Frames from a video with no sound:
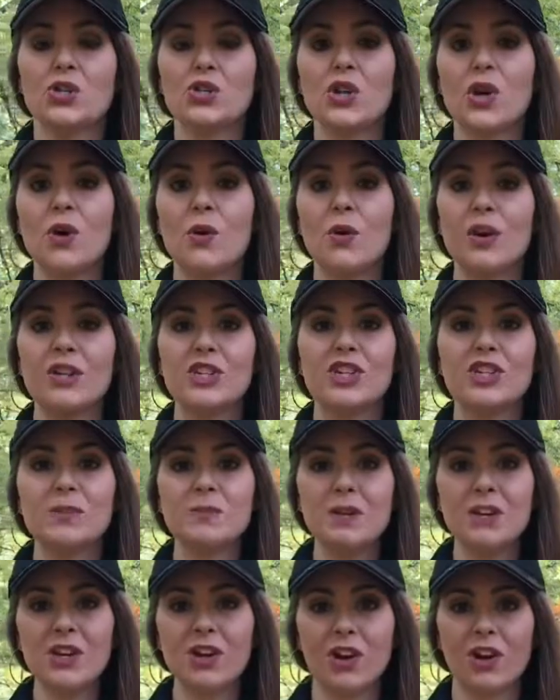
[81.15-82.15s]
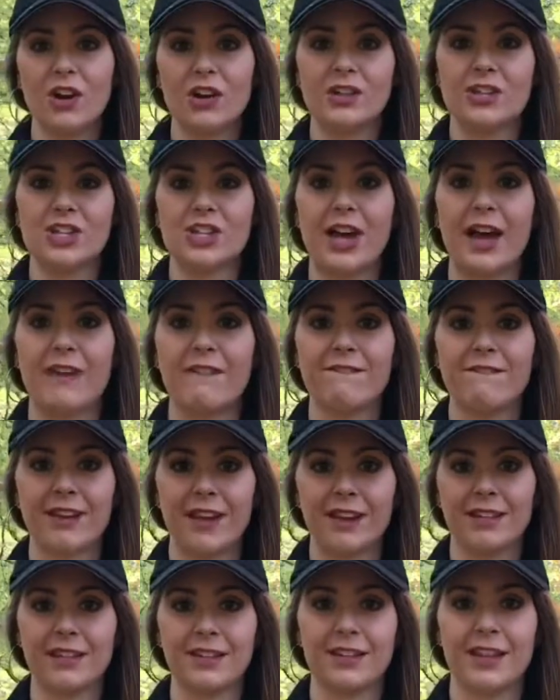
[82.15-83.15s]
so just be encouraged to have
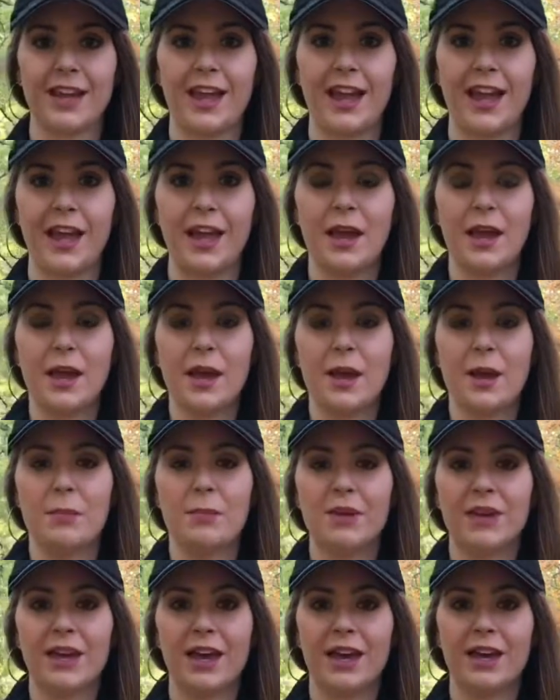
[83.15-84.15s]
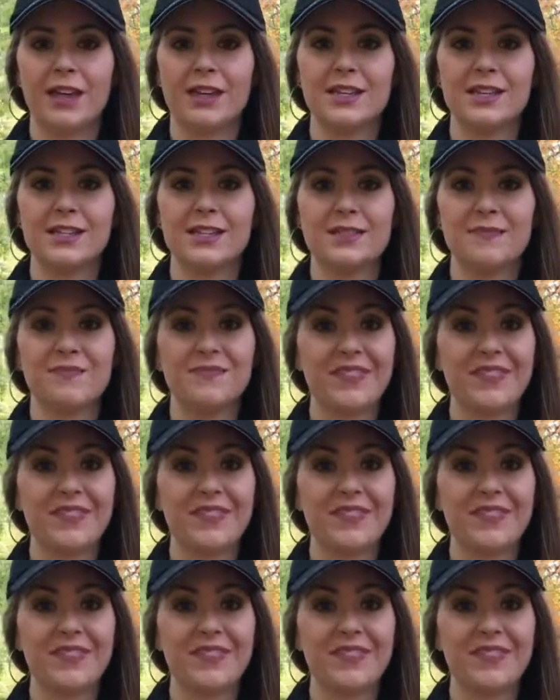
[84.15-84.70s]
faith today because,